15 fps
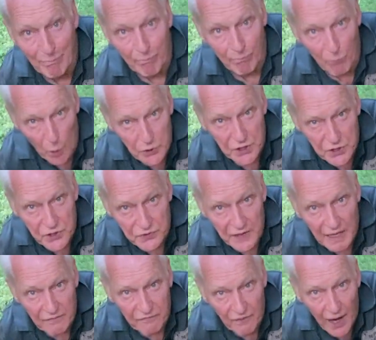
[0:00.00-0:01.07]
monitor
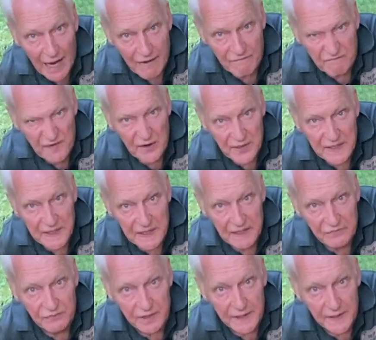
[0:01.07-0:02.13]
that fire very
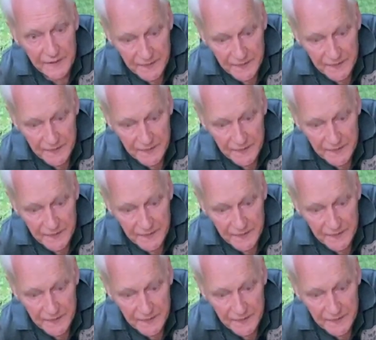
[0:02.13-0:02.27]
carefully